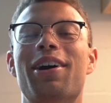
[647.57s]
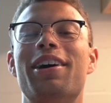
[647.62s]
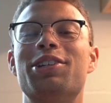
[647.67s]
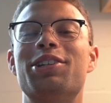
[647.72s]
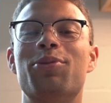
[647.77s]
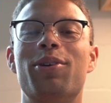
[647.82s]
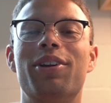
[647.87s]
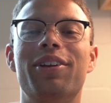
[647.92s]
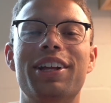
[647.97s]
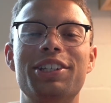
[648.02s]
So I
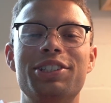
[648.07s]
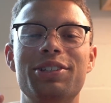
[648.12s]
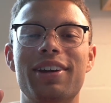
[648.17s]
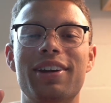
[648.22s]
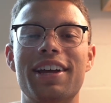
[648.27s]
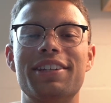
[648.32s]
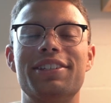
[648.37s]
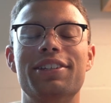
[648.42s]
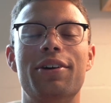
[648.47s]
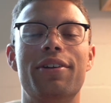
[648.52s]
just want to let
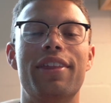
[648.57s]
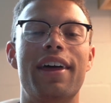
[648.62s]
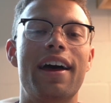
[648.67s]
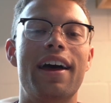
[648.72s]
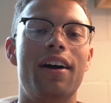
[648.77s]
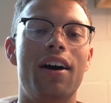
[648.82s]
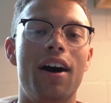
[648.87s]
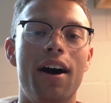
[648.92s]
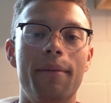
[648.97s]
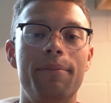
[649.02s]
you guys know
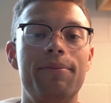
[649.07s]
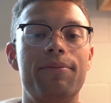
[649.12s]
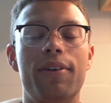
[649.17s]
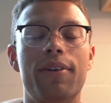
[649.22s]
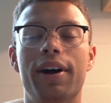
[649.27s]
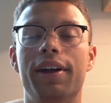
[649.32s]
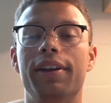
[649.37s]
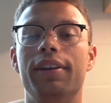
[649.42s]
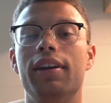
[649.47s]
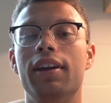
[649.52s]
that up
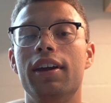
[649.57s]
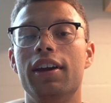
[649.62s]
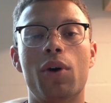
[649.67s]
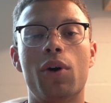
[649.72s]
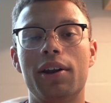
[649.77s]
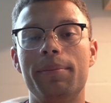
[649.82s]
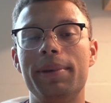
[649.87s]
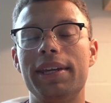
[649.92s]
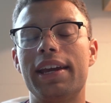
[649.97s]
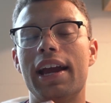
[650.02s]
front. And
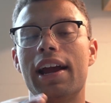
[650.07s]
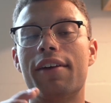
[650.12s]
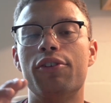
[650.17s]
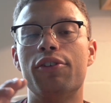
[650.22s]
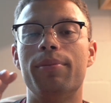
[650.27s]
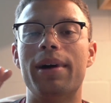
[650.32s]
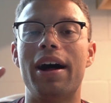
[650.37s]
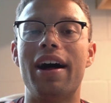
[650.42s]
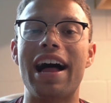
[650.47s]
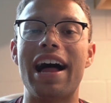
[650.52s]
you want to be
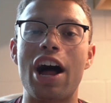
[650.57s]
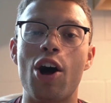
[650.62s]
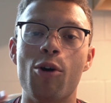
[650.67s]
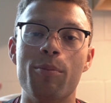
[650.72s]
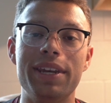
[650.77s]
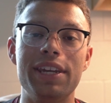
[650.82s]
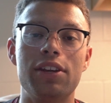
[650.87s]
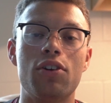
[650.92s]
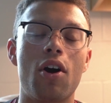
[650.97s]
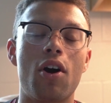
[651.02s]
careful about
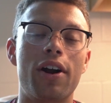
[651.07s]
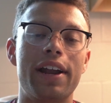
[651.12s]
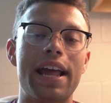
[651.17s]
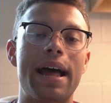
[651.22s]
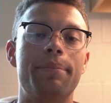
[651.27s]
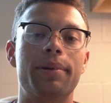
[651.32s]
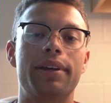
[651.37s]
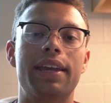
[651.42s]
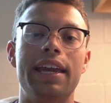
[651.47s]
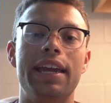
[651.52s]
how many
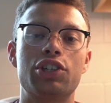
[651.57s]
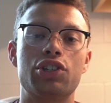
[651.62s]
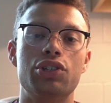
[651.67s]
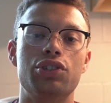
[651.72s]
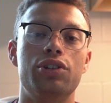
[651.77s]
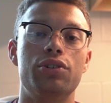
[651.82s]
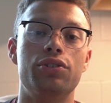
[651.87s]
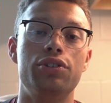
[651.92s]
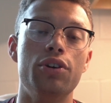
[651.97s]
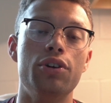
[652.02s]
card
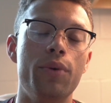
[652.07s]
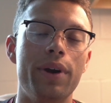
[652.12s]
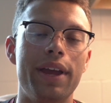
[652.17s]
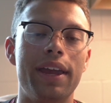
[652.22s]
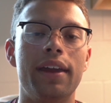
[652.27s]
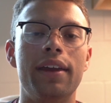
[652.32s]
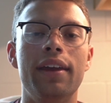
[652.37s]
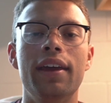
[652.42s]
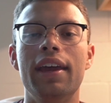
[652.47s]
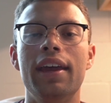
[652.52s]
applications you're
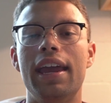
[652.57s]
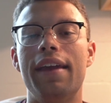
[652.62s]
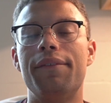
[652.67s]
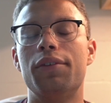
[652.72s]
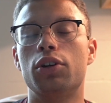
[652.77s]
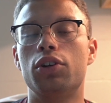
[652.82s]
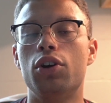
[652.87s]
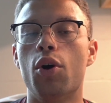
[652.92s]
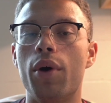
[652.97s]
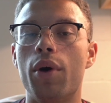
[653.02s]
doing
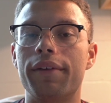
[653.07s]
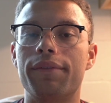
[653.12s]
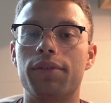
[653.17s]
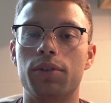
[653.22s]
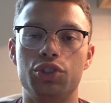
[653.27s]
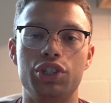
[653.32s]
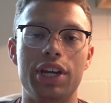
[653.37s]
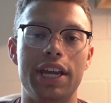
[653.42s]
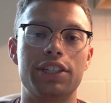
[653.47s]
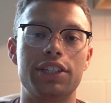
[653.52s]
if you're going
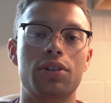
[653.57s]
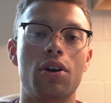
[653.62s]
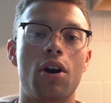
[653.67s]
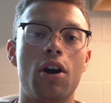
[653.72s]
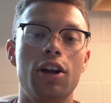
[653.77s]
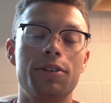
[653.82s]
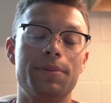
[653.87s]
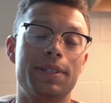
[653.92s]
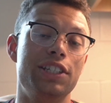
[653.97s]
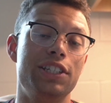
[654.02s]
for Chase
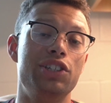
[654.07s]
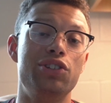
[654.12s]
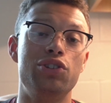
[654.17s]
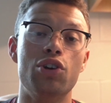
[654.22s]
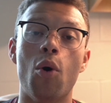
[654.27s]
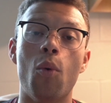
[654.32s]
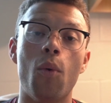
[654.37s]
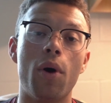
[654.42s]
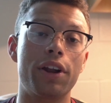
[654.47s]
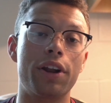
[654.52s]
cards, because
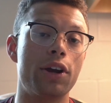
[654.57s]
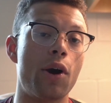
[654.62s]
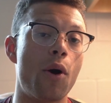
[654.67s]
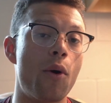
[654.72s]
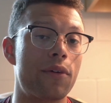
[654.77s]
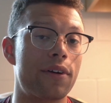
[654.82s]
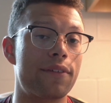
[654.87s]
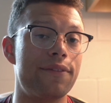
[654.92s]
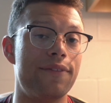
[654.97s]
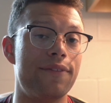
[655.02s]
you don't want to
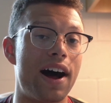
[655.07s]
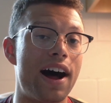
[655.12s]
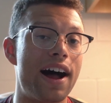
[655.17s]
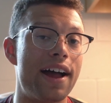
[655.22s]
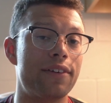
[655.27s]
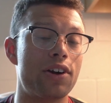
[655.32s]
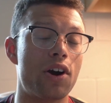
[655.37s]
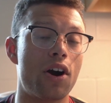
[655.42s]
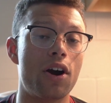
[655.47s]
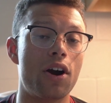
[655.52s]
go over
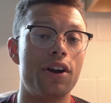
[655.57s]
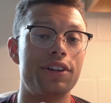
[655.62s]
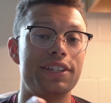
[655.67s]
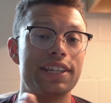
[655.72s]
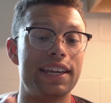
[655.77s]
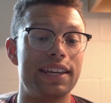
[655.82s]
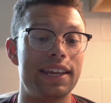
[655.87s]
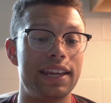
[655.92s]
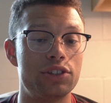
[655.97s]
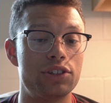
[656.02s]
5
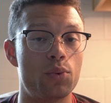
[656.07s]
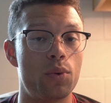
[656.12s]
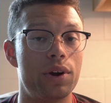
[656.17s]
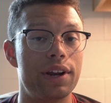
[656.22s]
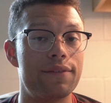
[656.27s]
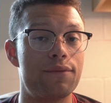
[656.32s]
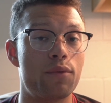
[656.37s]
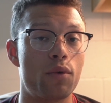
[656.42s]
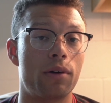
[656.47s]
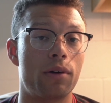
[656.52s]
cards in a
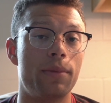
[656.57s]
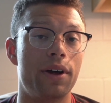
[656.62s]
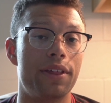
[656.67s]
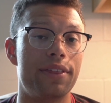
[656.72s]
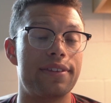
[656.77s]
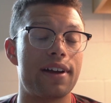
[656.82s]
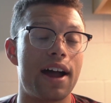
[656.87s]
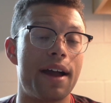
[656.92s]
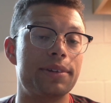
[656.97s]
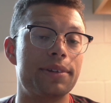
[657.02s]

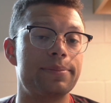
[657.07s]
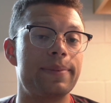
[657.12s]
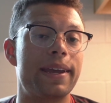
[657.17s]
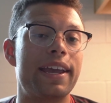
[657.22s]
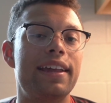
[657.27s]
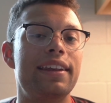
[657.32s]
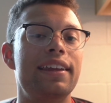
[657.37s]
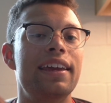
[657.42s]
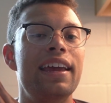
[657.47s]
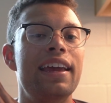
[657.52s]
24-month time
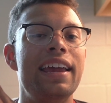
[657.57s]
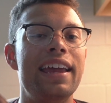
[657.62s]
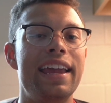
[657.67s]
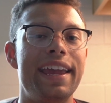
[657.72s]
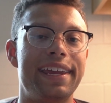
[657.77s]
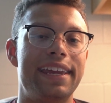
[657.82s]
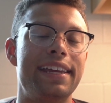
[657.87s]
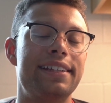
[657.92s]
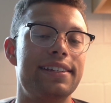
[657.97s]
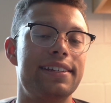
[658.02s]
span
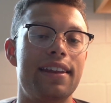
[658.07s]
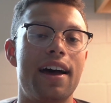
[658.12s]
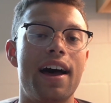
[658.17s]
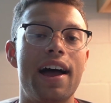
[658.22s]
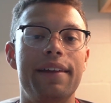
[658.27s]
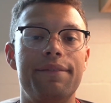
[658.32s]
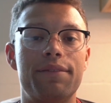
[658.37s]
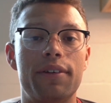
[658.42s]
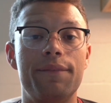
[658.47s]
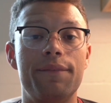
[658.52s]
and get
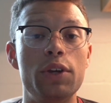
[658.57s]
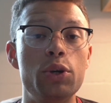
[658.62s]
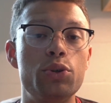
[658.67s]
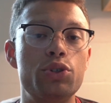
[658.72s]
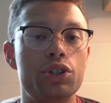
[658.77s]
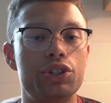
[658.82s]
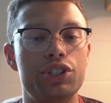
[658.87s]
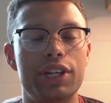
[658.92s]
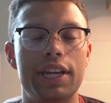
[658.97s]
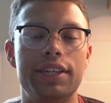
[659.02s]
denied for
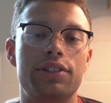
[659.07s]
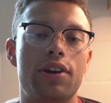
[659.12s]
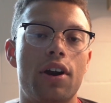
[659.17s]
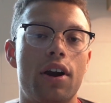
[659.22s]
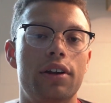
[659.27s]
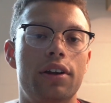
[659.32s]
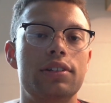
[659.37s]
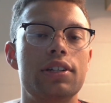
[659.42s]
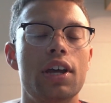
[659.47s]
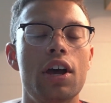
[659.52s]
future Chase
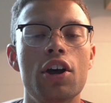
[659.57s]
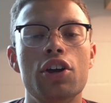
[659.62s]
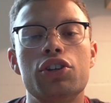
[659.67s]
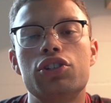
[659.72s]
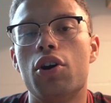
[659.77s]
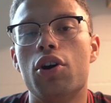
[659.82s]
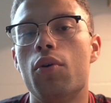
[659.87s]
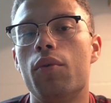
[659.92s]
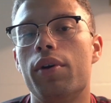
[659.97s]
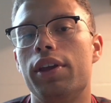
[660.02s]
cards.
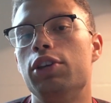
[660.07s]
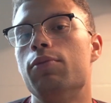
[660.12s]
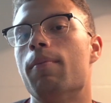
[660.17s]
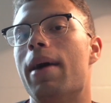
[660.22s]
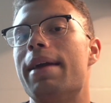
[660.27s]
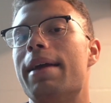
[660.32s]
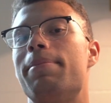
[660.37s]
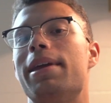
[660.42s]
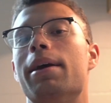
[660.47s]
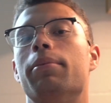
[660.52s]
So you
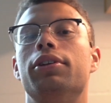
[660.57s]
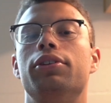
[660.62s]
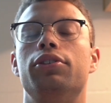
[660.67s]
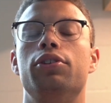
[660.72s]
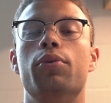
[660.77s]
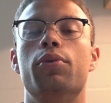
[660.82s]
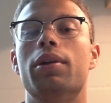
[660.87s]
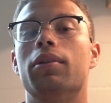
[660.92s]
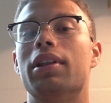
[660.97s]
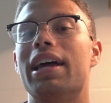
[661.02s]
might be able to
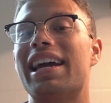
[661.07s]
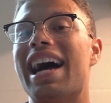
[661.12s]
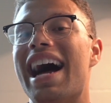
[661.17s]
do it